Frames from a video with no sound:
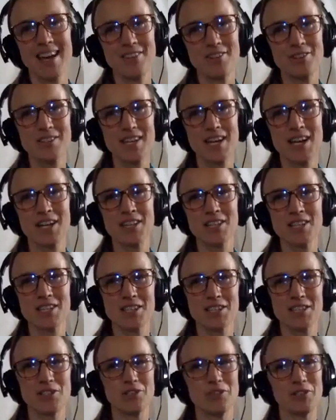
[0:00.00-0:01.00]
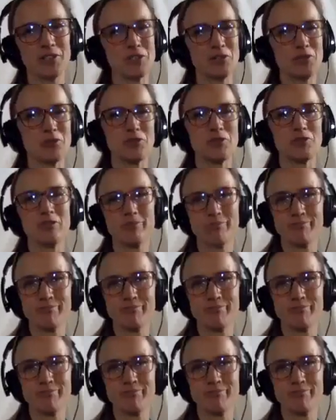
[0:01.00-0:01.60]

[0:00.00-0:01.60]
There's kind of this little interlude.